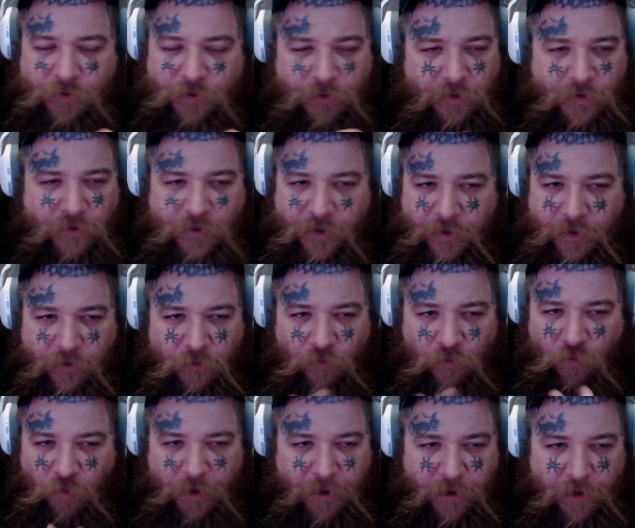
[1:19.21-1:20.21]
They're just like
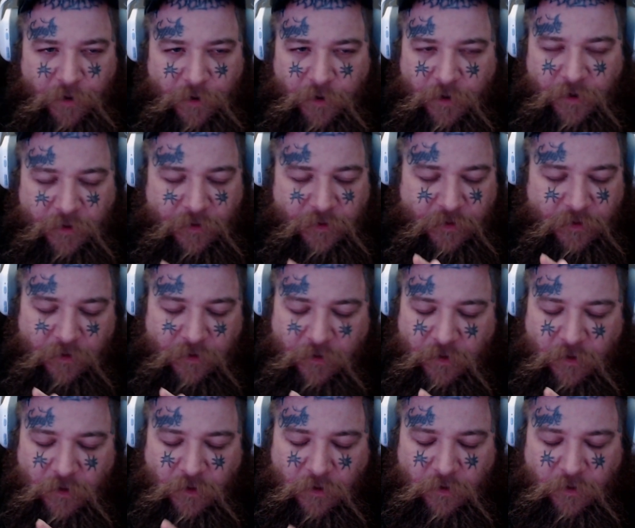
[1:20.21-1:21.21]
weird and
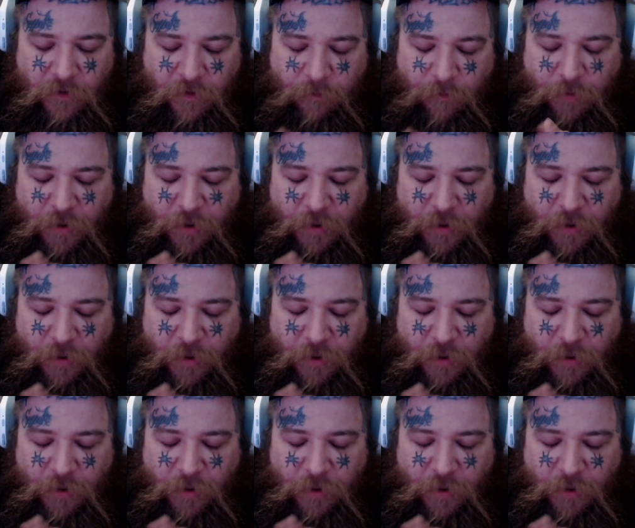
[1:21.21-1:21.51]
ugh.